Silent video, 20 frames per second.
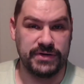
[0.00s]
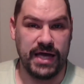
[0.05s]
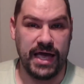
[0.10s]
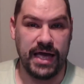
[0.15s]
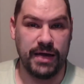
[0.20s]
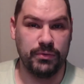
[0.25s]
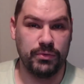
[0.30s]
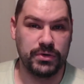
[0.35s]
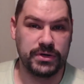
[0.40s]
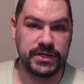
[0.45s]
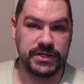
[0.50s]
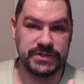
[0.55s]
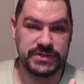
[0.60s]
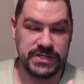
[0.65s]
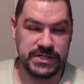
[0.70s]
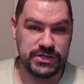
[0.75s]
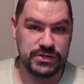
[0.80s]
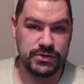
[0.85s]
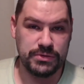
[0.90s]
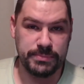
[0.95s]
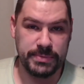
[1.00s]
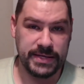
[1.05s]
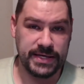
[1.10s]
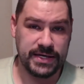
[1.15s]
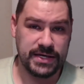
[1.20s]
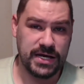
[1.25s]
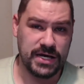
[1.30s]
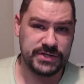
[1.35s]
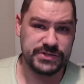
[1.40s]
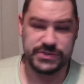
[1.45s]
I will continue to be a
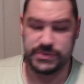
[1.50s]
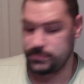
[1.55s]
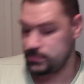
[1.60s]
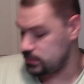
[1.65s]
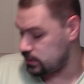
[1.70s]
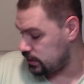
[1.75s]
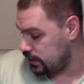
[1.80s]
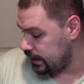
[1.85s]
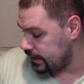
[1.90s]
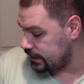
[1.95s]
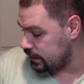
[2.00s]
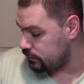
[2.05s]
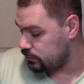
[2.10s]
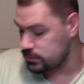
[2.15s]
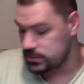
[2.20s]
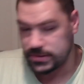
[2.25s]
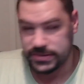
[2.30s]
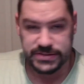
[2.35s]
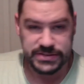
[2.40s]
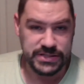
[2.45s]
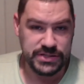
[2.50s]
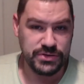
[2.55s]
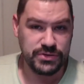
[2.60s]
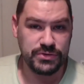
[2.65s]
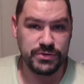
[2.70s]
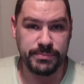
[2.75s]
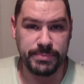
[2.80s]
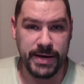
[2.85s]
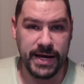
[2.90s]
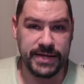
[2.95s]
customer and I will continue
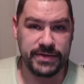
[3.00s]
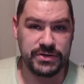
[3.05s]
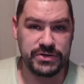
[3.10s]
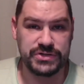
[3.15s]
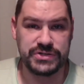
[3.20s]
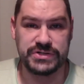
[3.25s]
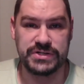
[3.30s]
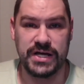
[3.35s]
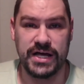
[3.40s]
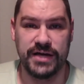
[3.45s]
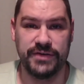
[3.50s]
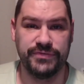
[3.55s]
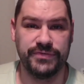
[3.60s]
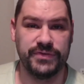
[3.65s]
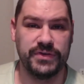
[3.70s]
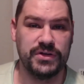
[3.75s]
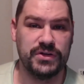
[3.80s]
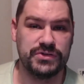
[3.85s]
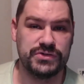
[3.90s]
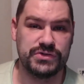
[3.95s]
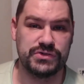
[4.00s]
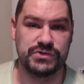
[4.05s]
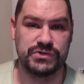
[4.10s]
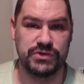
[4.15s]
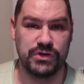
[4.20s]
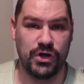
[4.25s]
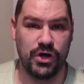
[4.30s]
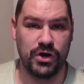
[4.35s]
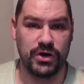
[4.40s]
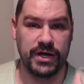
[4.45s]
to buy their stuff. So as
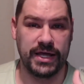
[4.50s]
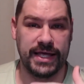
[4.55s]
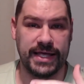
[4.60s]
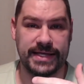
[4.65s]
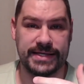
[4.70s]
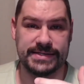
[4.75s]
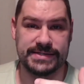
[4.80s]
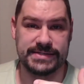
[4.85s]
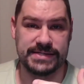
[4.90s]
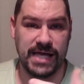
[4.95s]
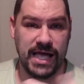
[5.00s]
long as,